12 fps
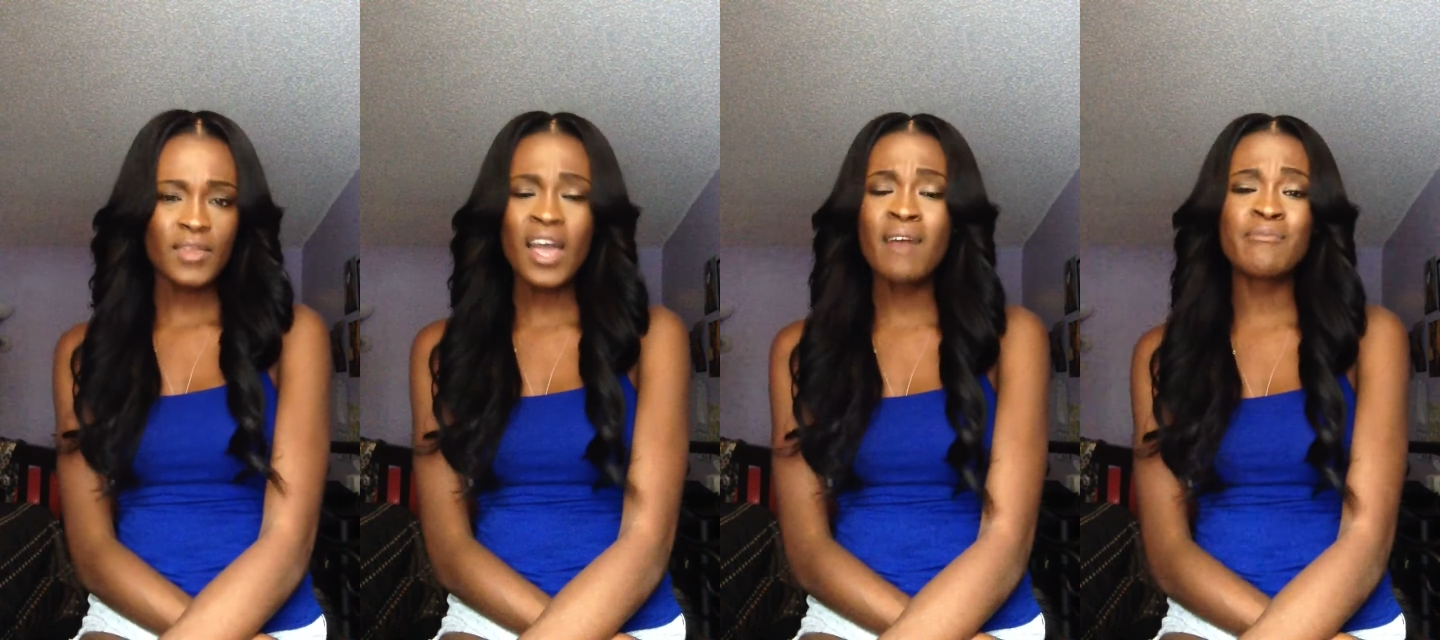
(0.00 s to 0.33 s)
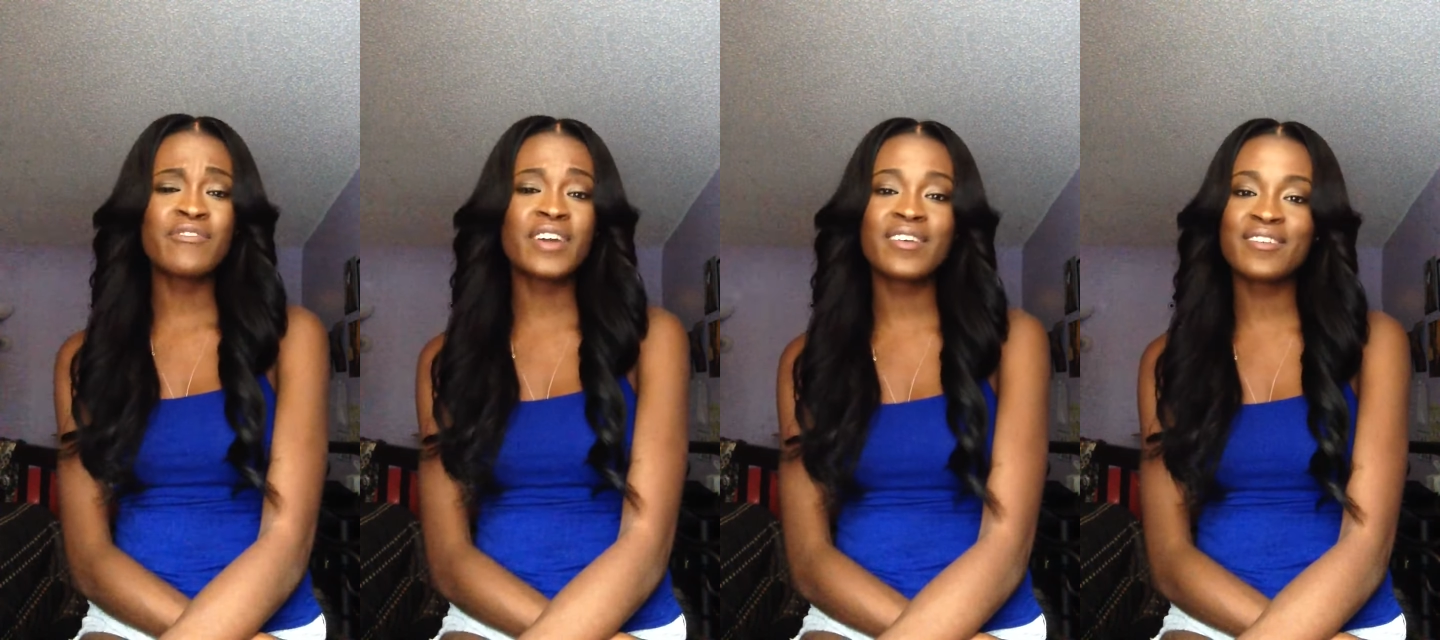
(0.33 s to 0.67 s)

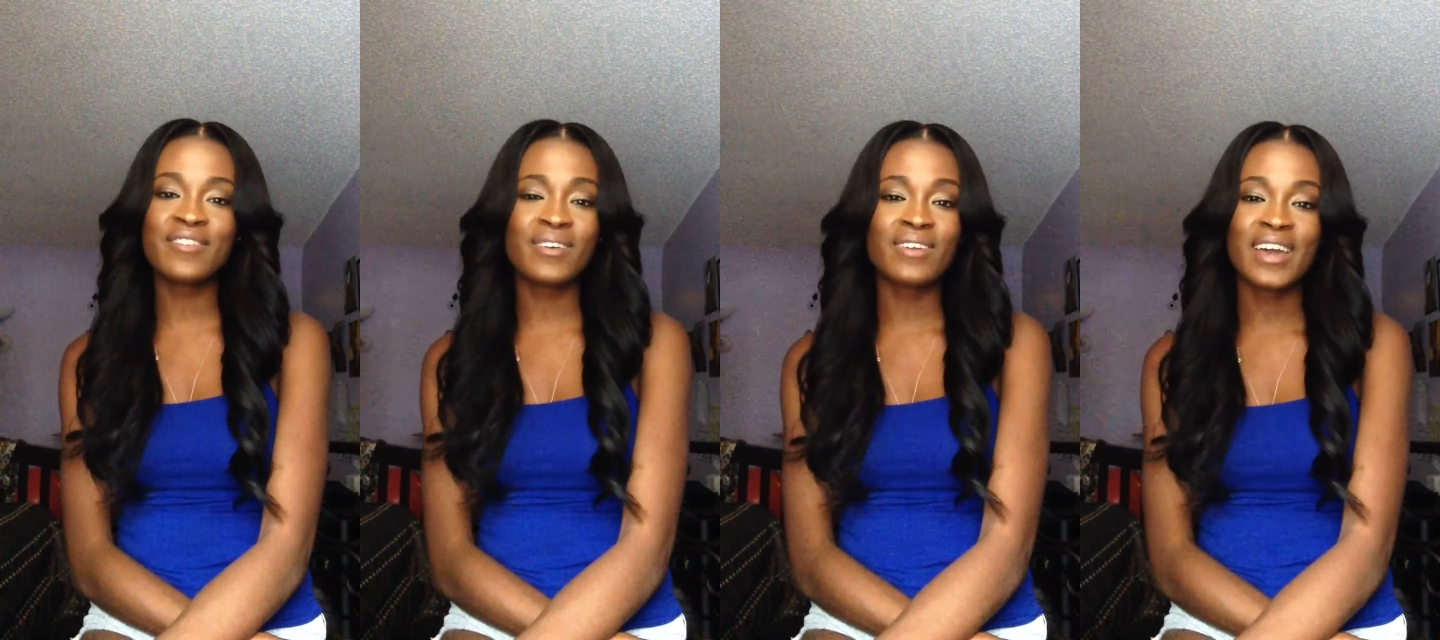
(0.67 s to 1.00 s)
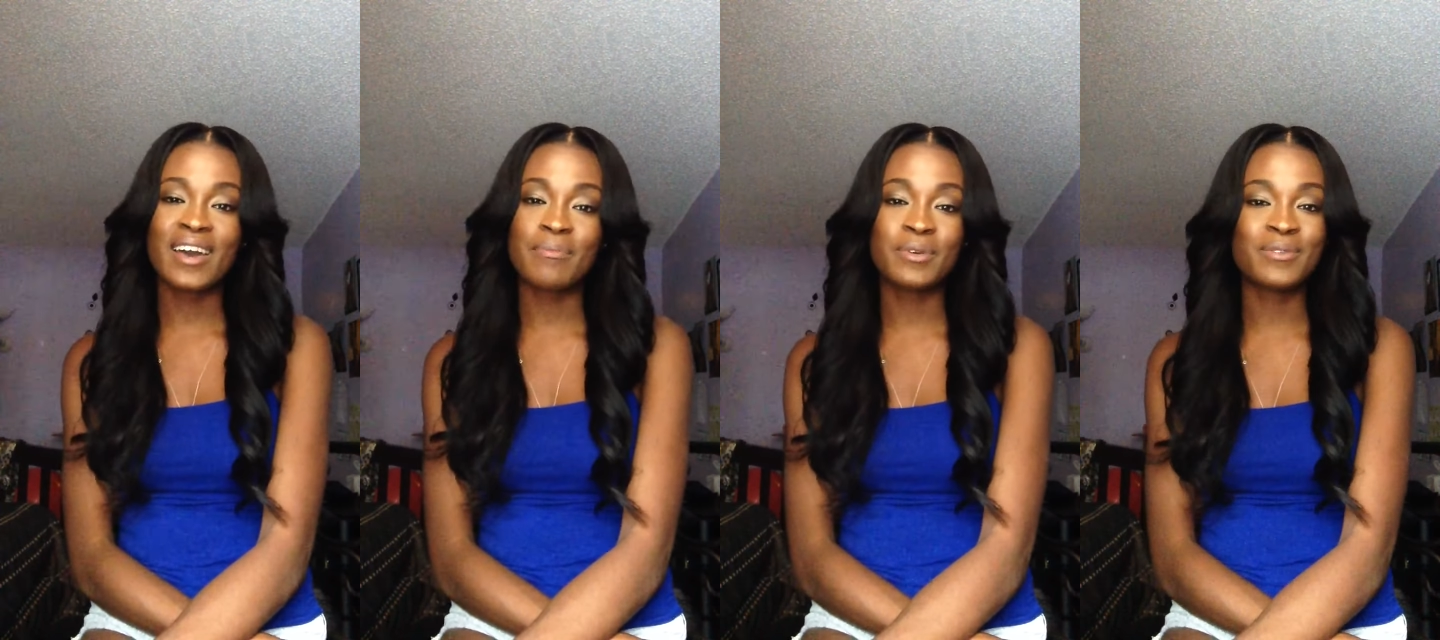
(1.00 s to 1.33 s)
very, very
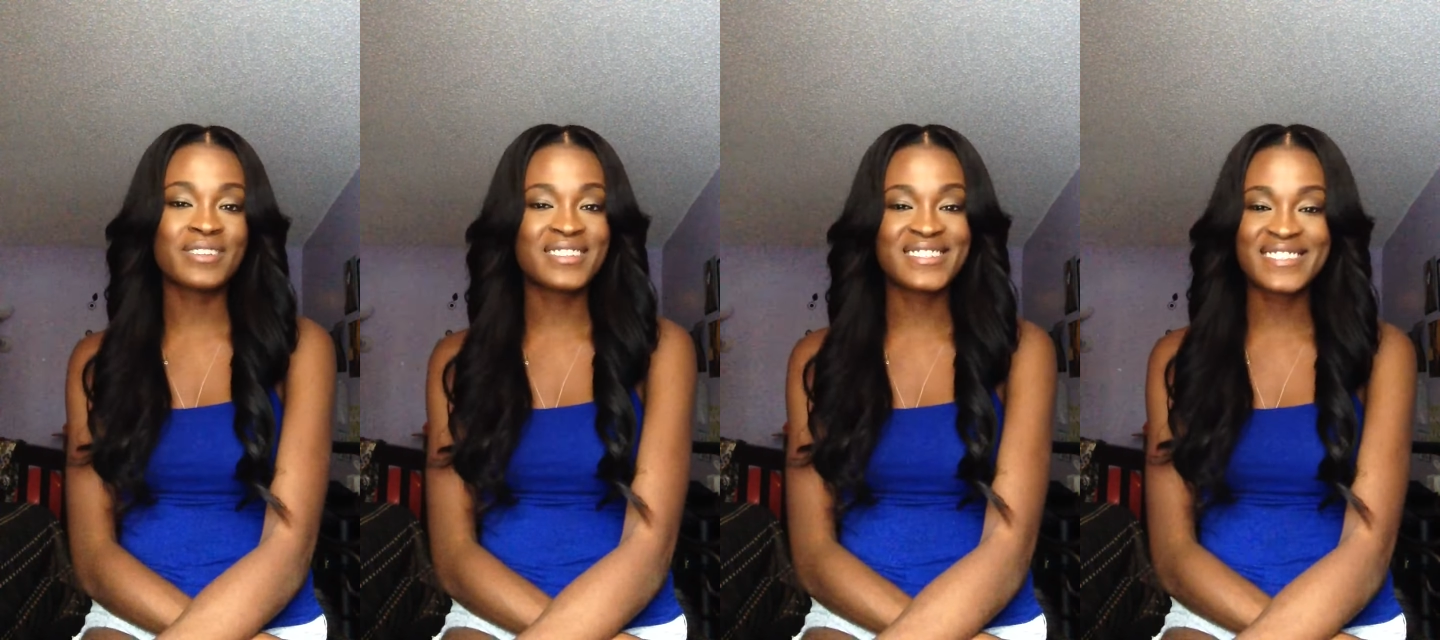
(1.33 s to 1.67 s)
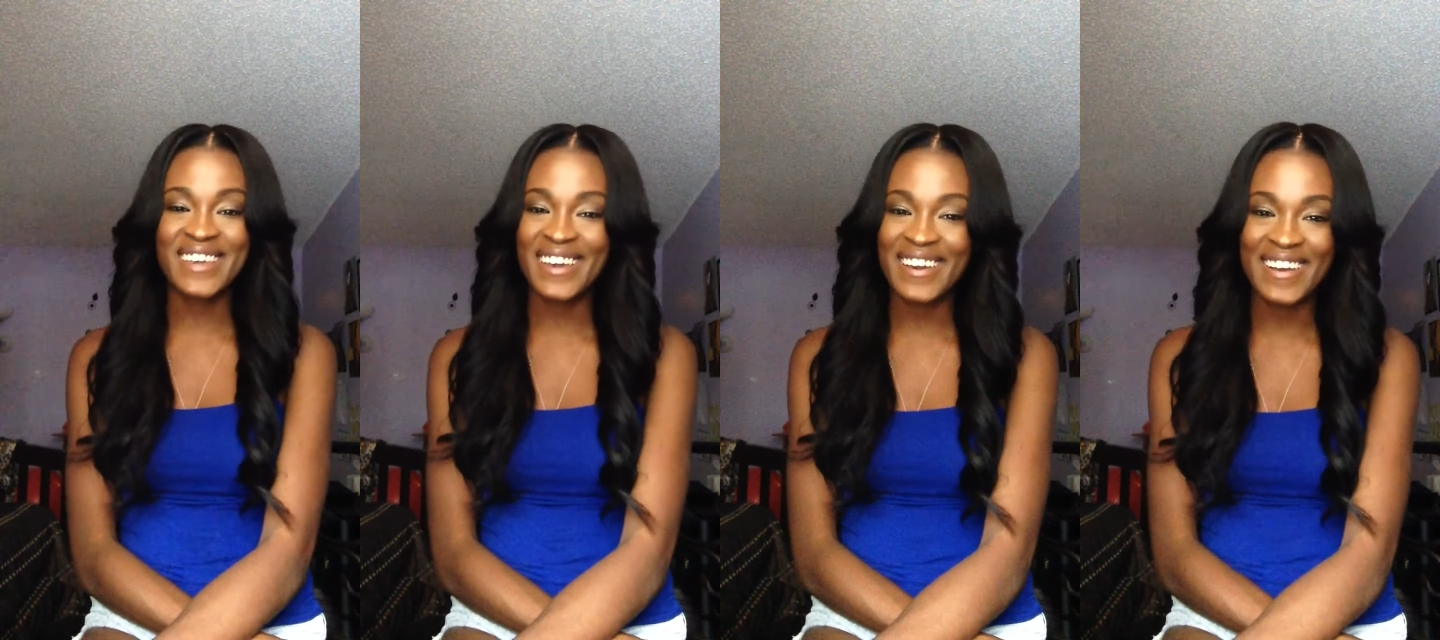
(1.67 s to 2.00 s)
happy with this
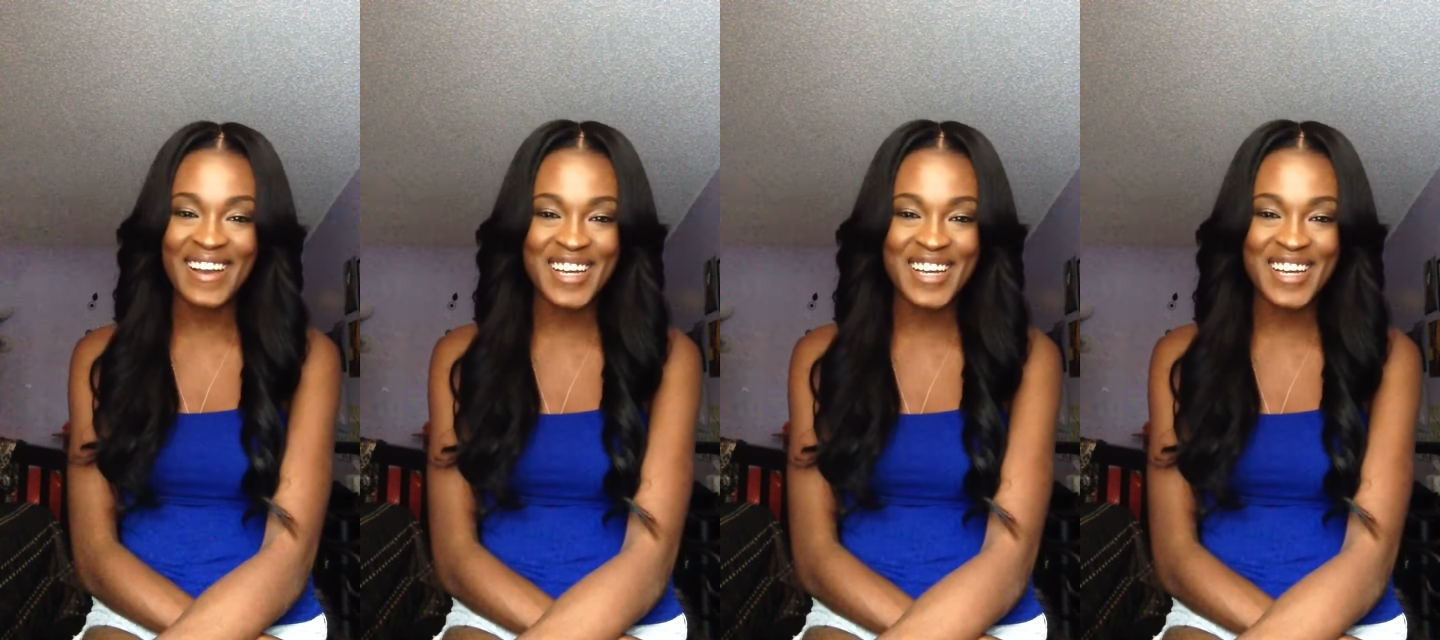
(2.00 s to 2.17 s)
hair.